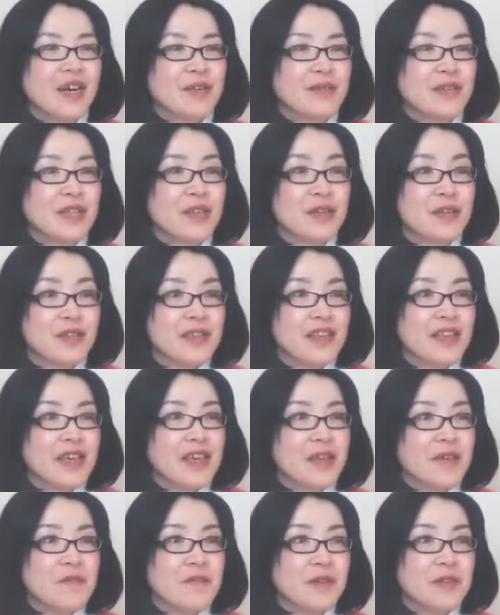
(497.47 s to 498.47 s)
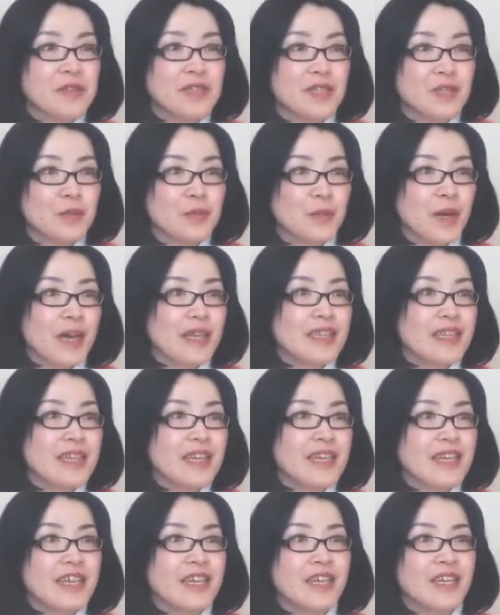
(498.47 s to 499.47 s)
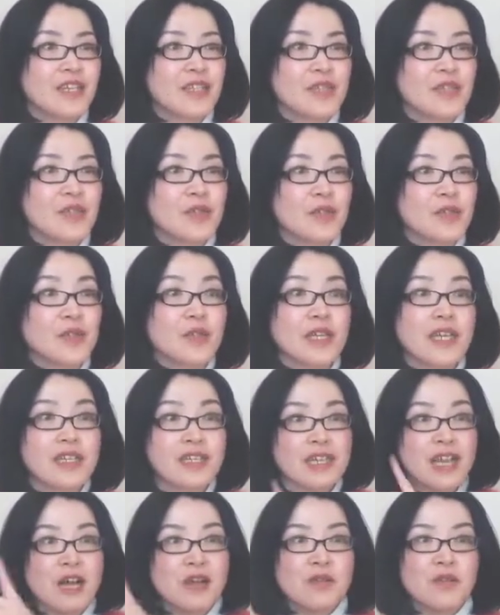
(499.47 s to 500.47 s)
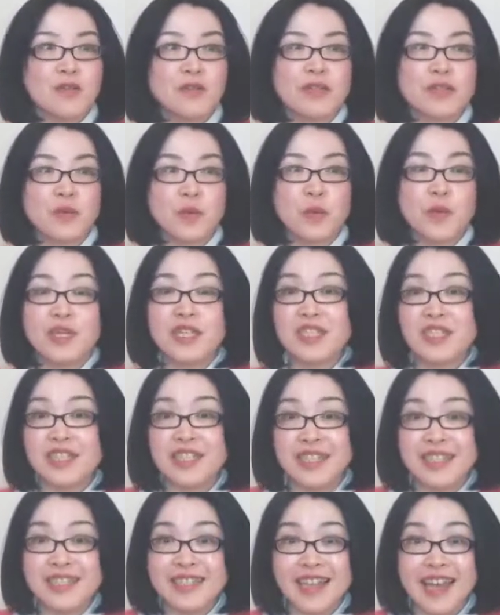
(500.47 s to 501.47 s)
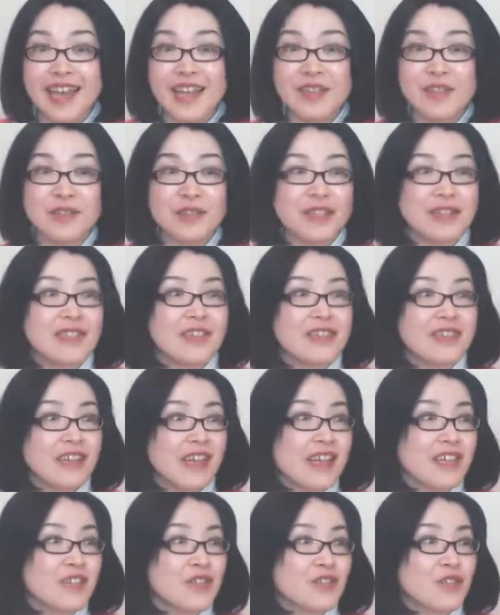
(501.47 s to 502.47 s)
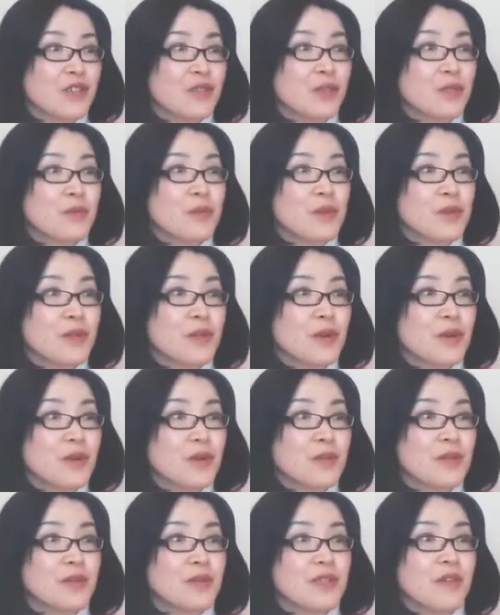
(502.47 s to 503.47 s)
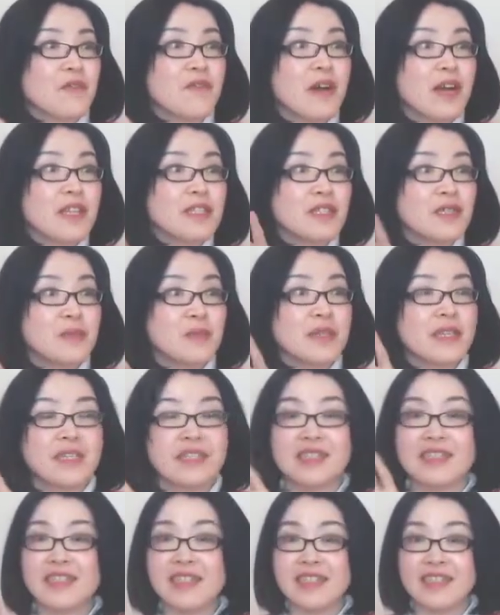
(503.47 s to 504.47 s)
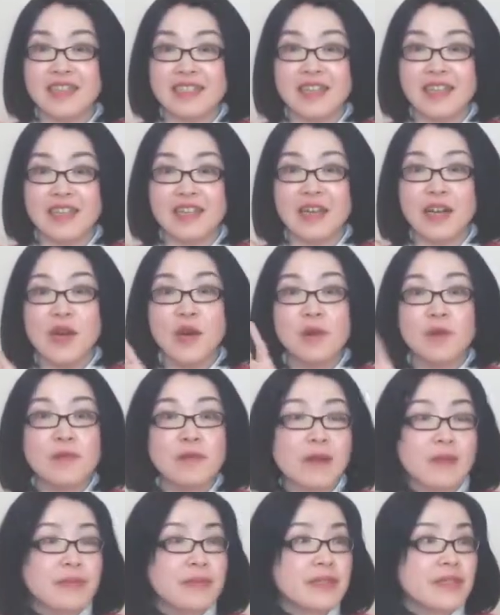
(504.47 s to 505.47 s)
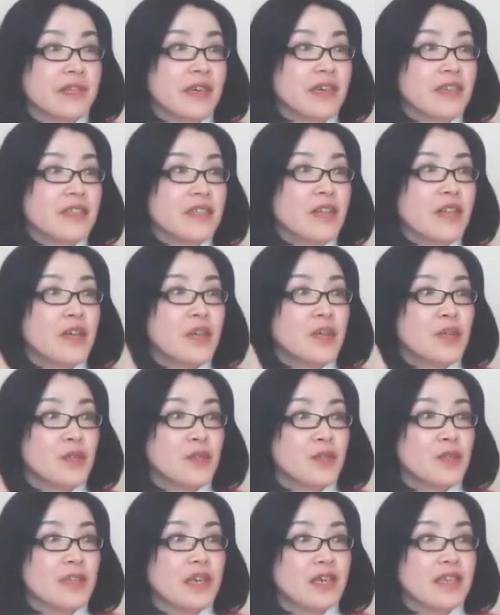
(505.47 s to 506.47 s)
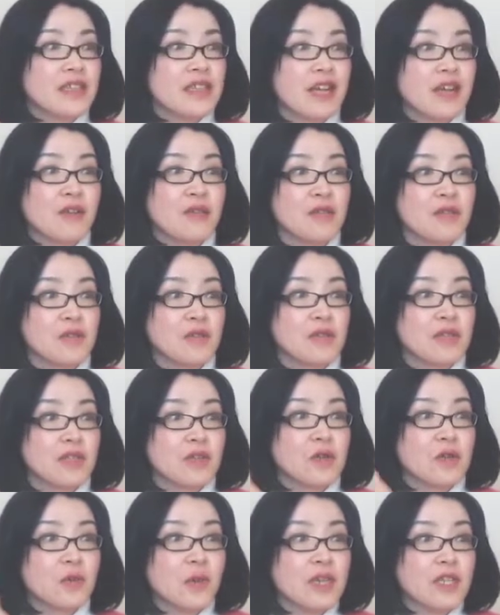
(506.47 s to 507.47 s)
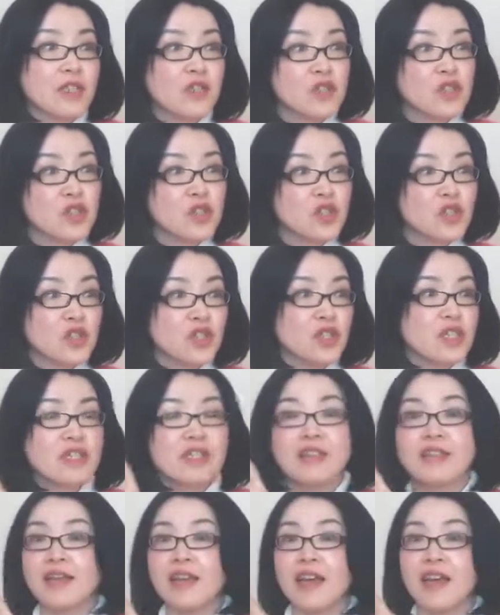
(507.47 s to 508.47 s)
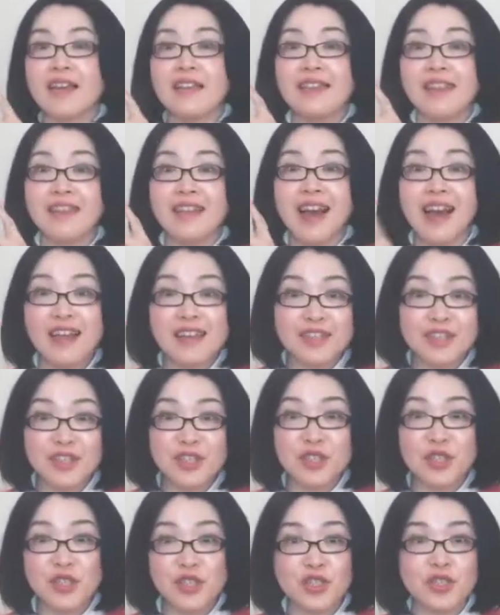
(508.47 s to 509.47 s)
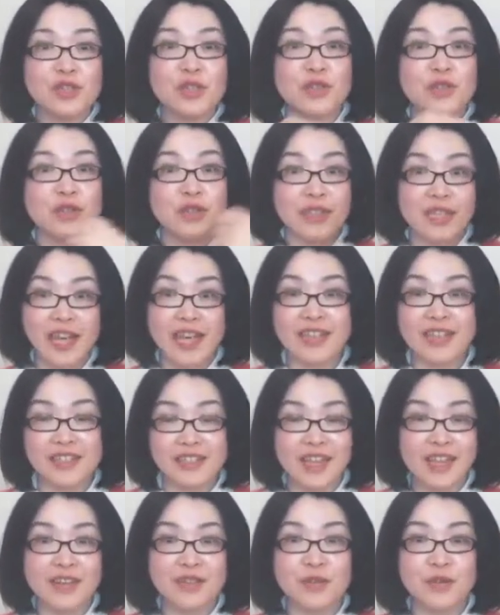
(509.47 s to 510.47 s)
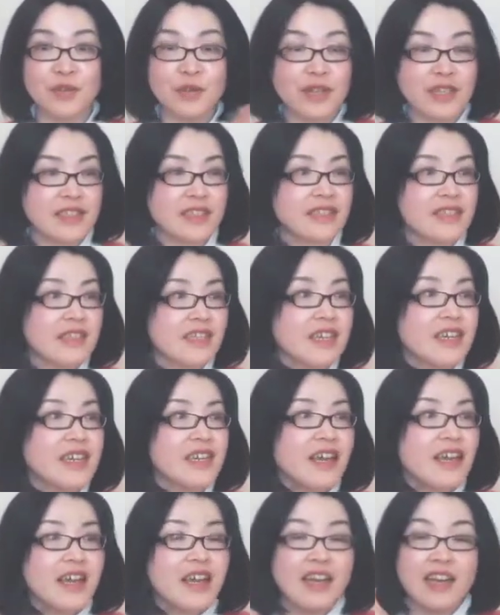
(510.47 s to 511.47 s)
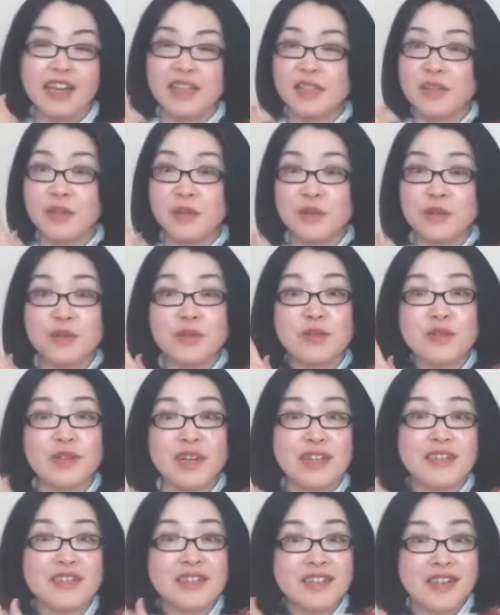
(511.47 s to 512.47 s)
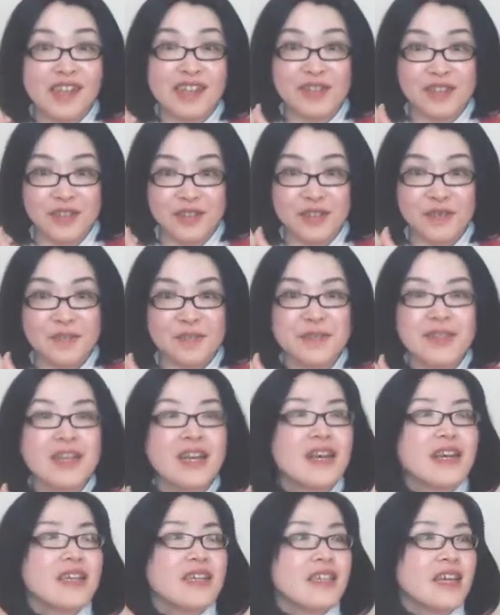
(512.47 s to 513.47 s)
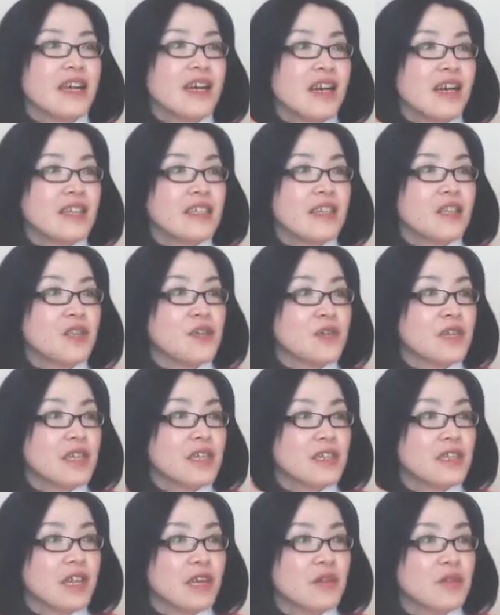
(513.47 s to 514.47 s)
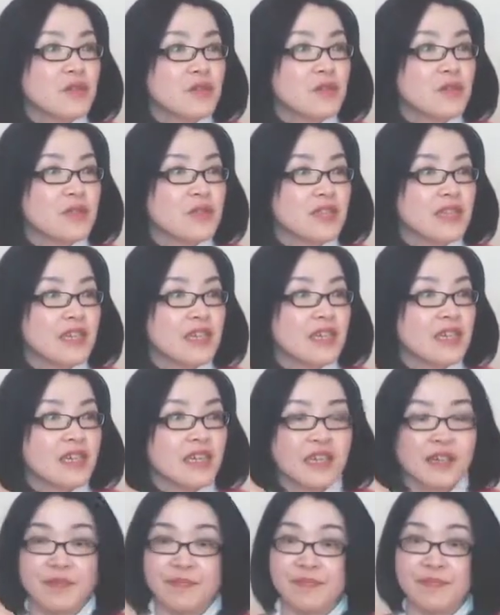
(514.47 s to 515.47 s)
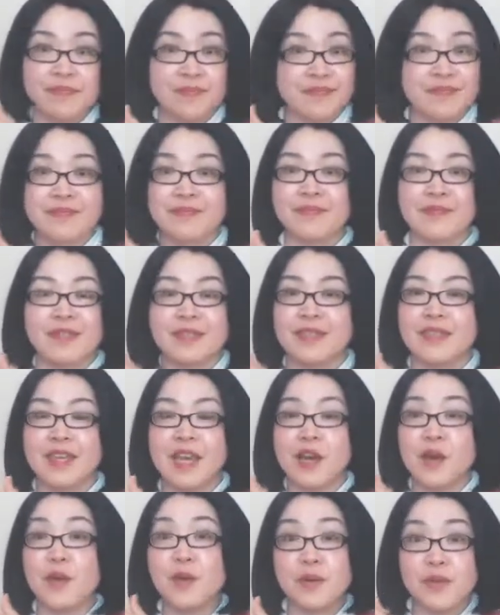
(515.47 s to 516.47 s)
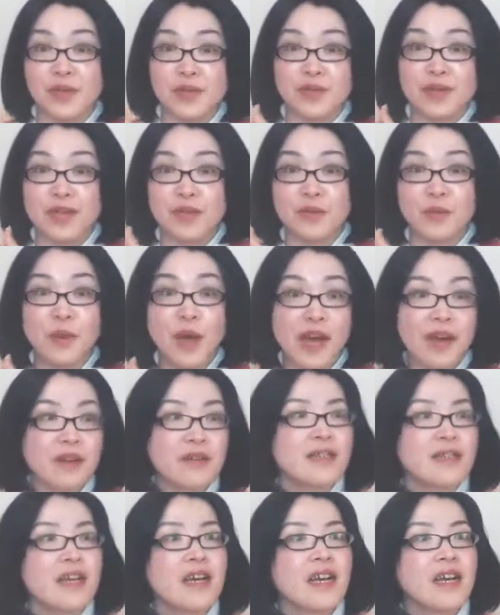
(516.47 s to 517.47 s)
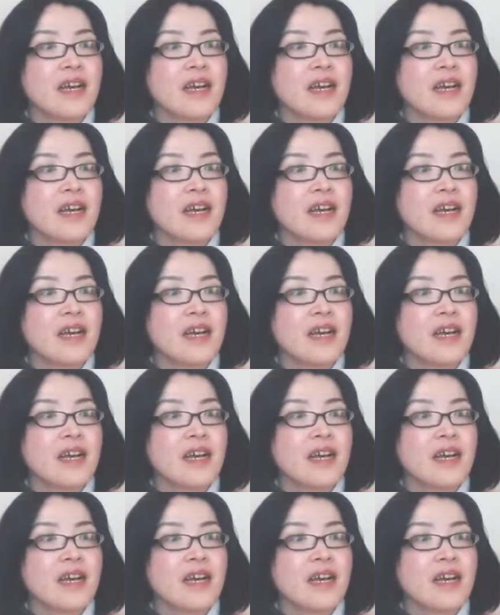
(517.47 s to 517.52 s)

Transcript: The good thing for this one is you can download the worksheets and translation. So if you go to the Fun Japanese Listening website, you can download the question sheet and then answer sheet, so you can check your answer, and then also translation. And then you can download the audio as well.